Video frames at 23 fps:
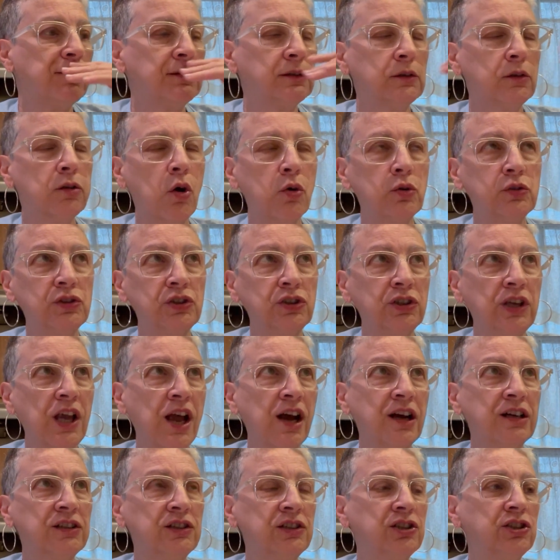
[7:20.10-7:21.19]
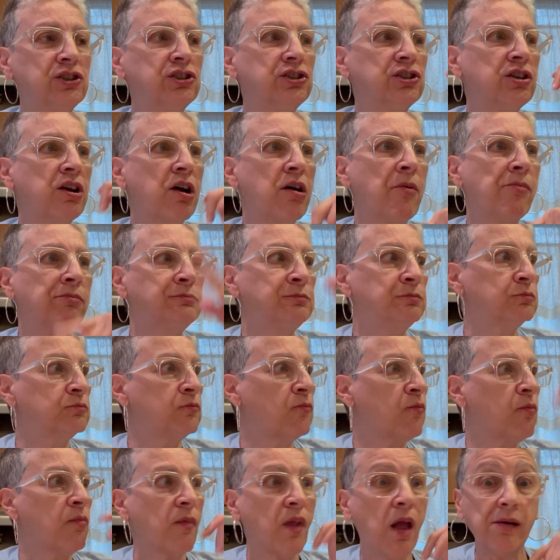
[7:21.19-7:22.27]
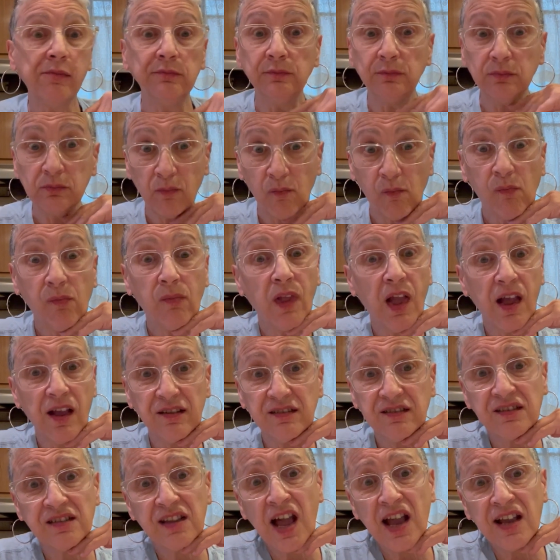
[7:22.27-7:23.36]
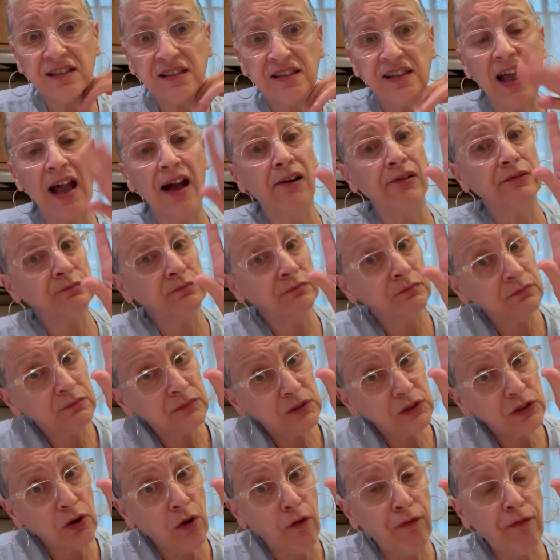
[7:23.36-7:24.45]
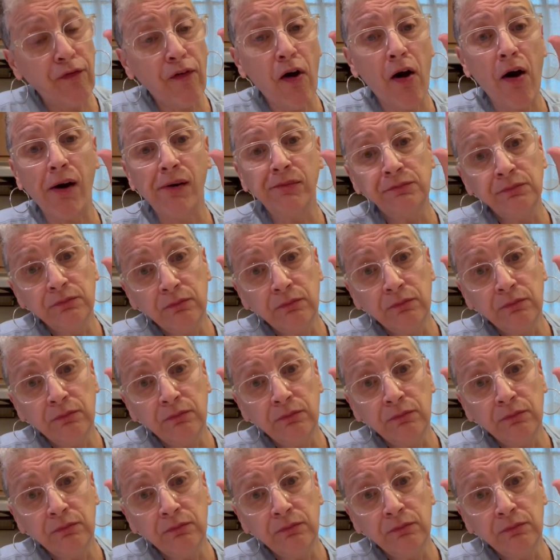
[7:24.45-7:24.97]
closed the air conditioner. It's nice out so far.